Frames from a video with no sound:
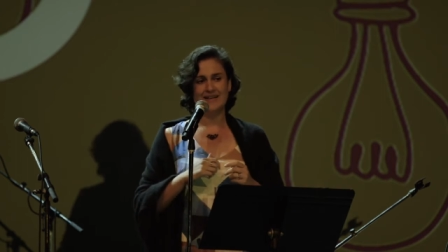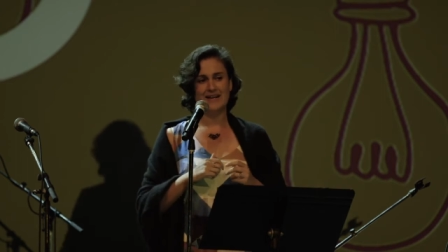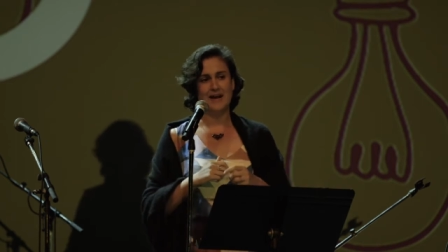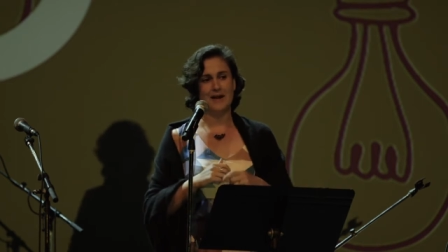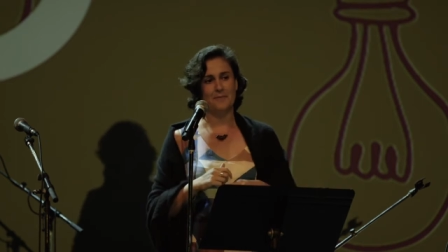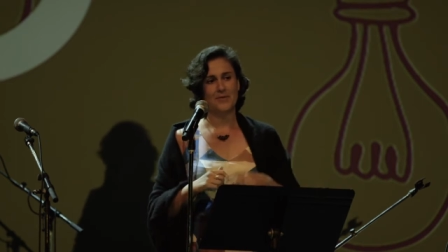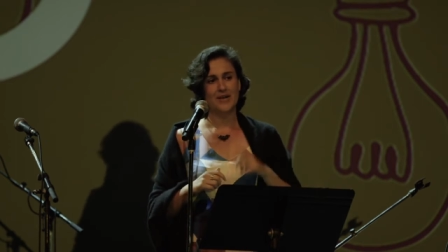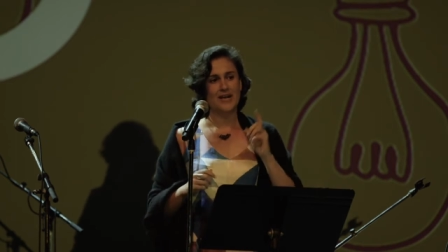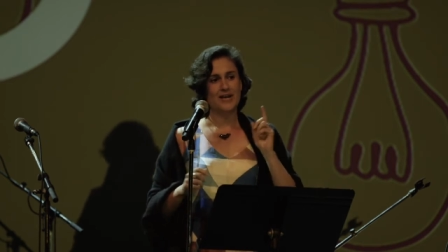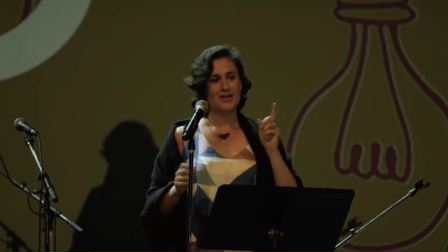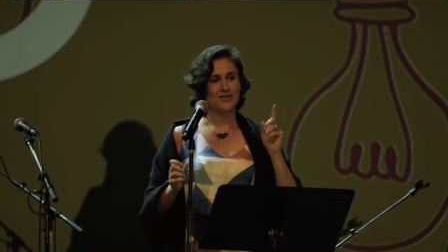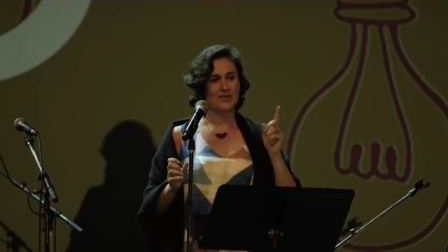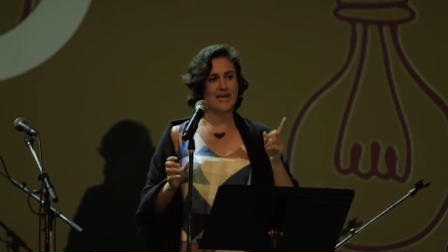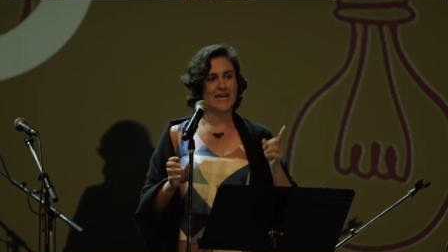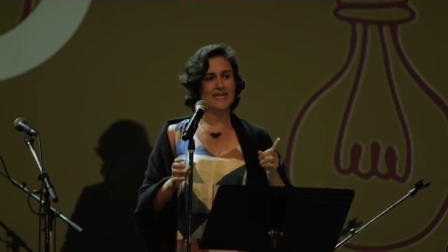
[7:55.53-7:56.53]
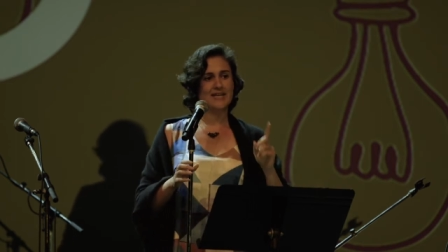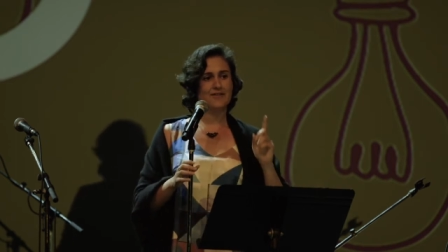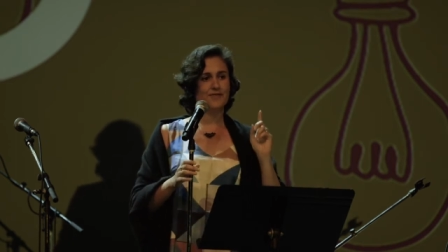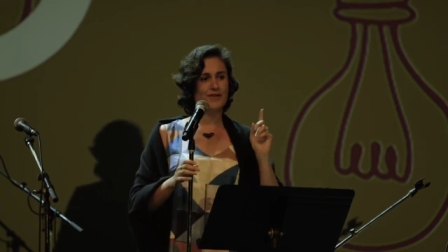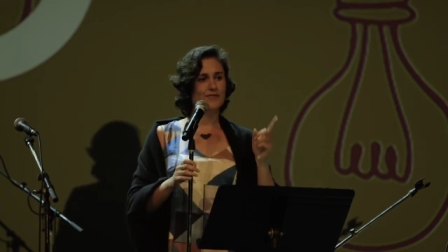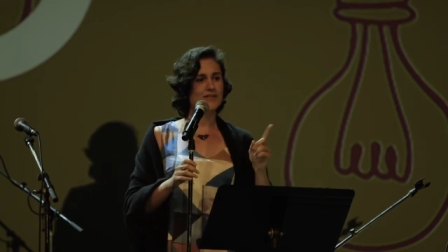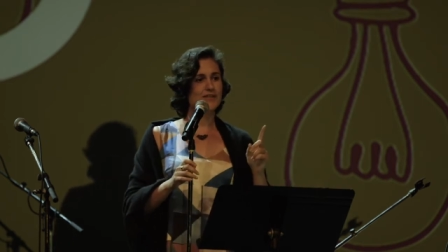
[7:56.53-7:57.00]
So
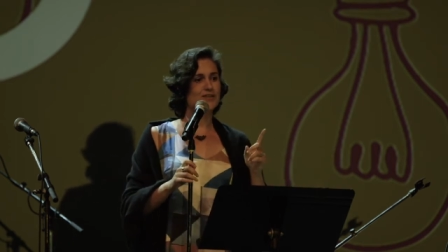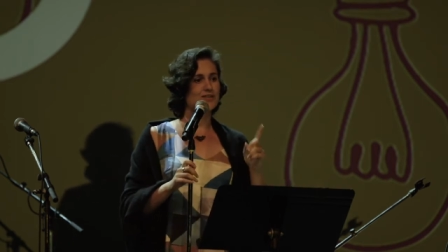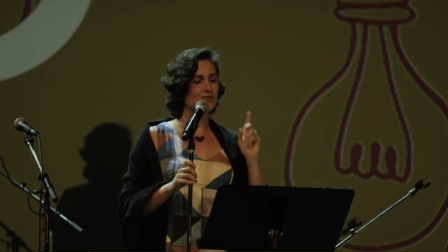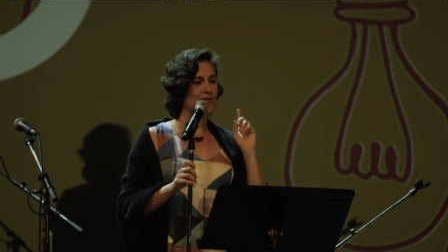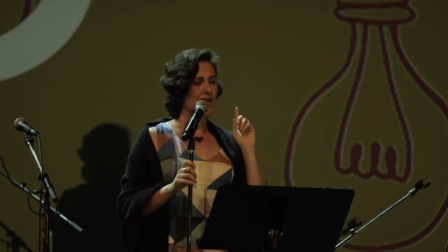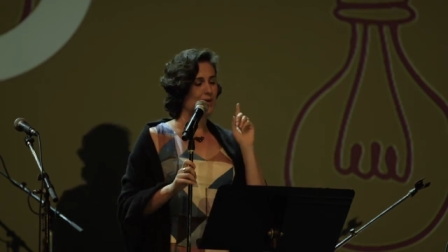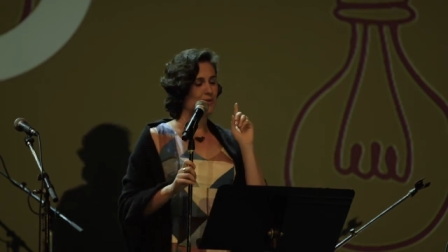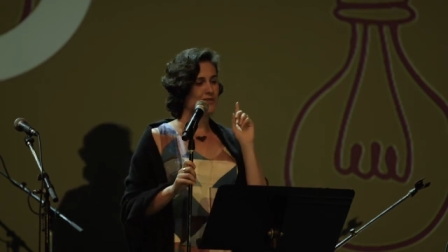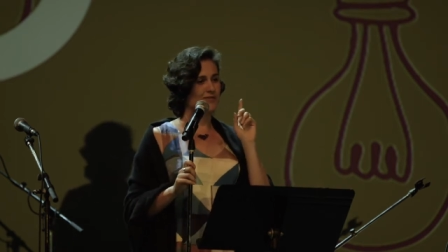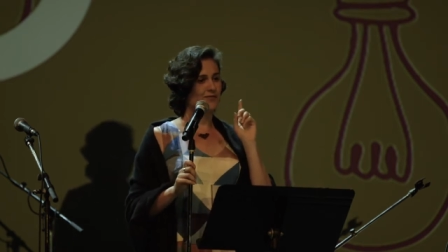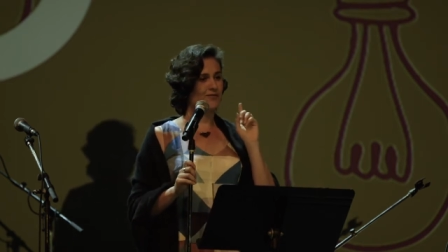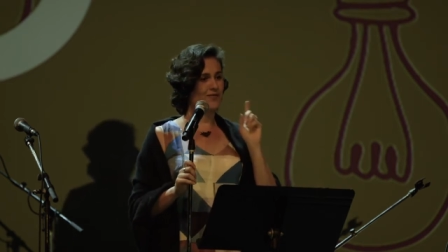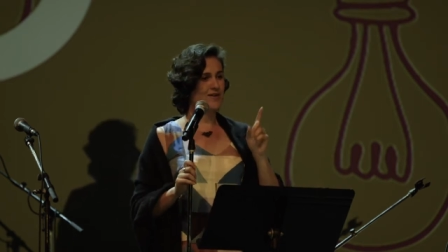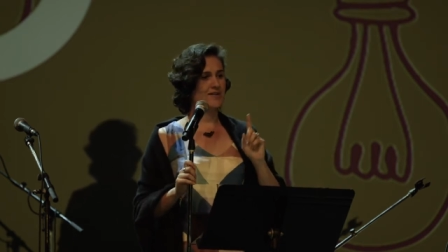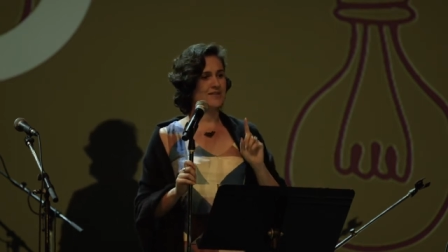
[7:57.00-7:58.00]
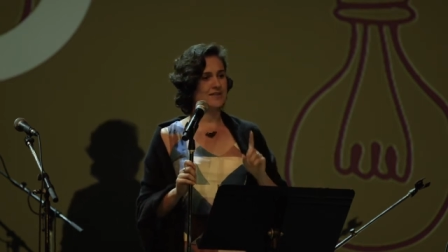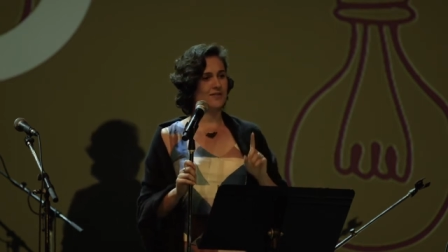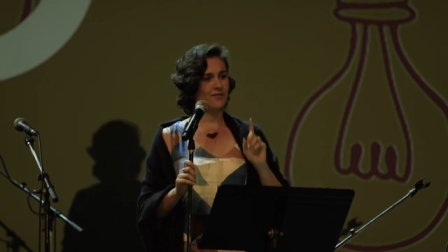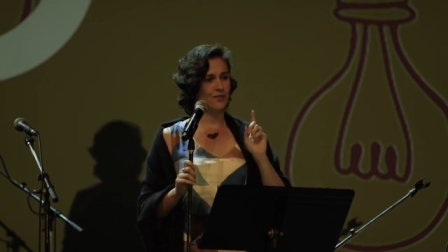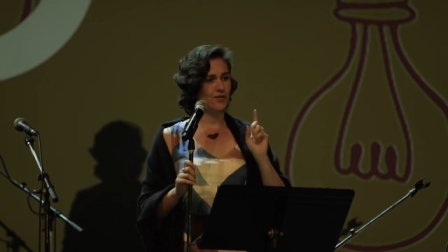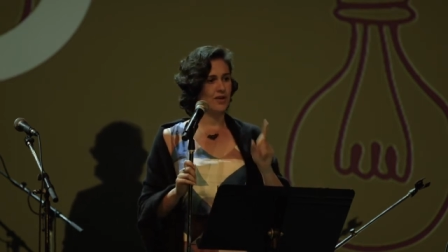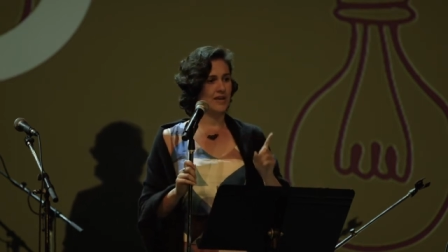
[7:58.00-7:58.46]
1852, that was the first
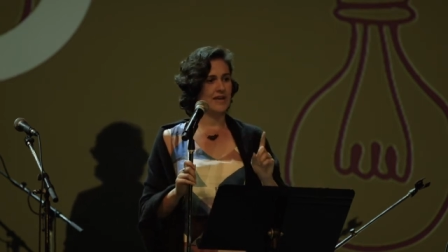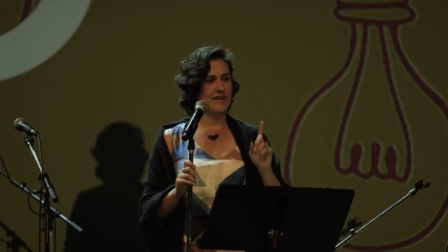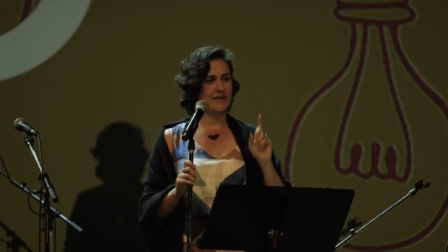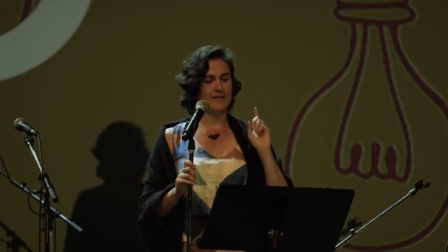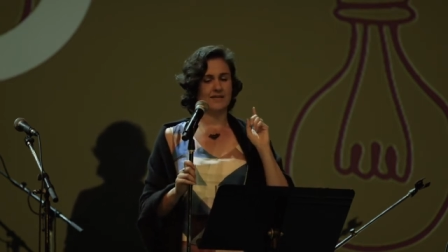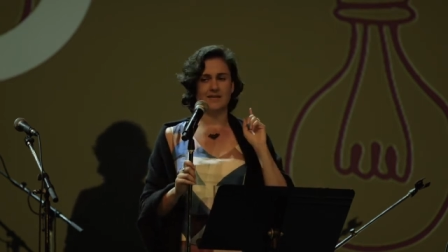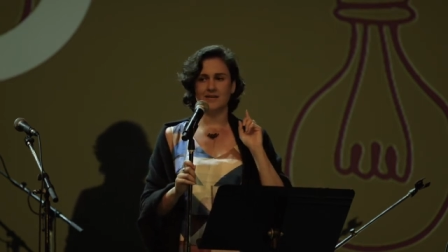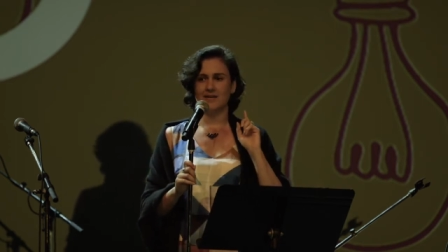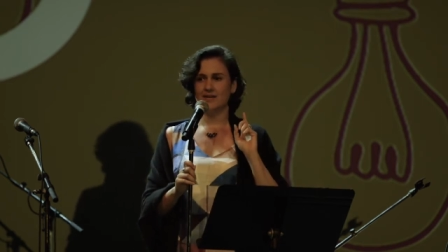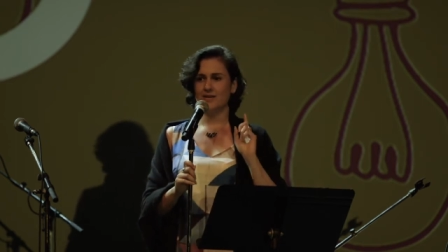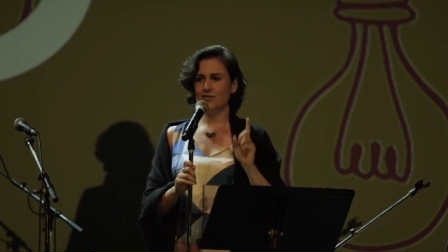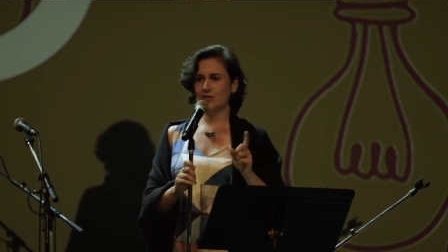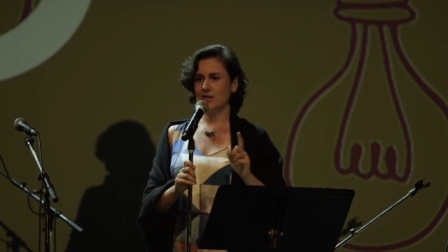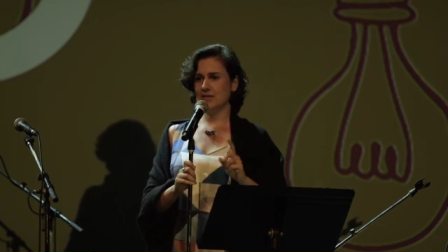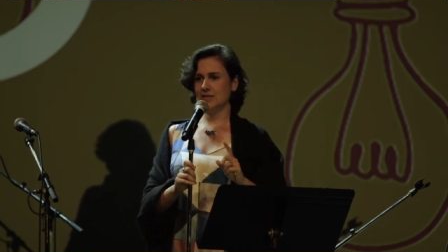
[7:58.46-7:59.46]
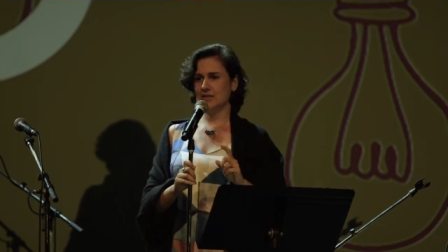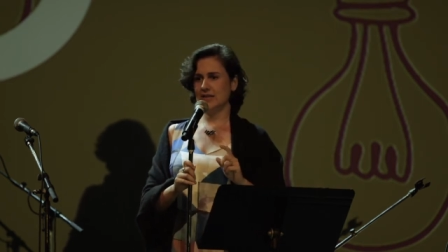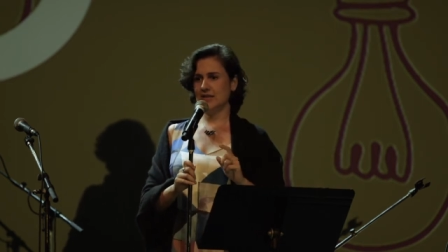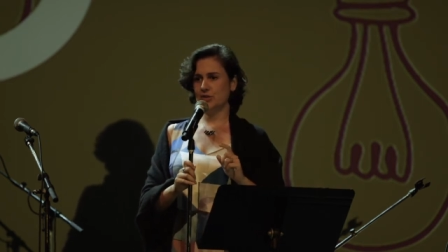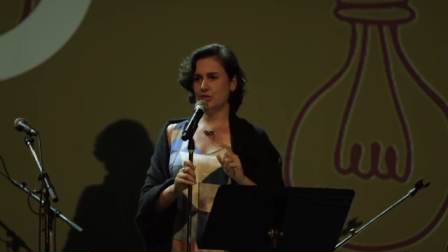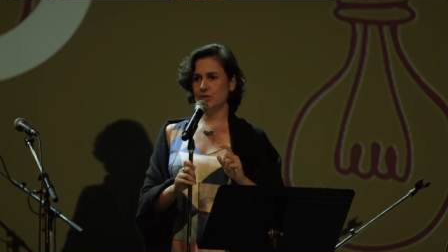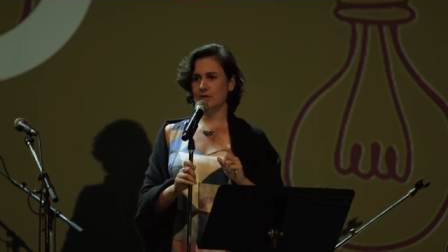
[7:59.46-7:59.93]
full-length
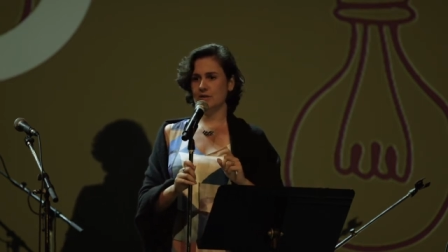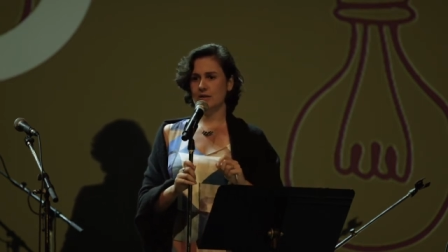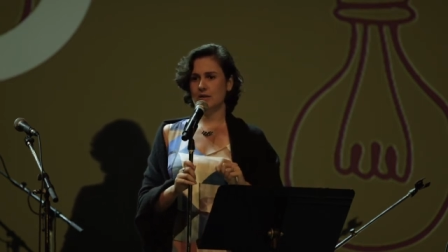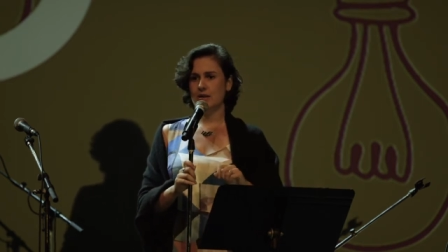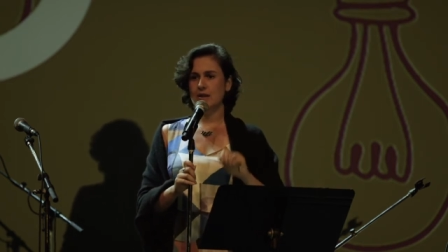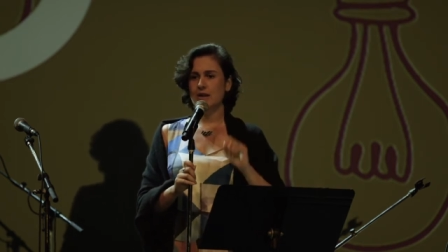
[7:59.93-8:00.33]
translation.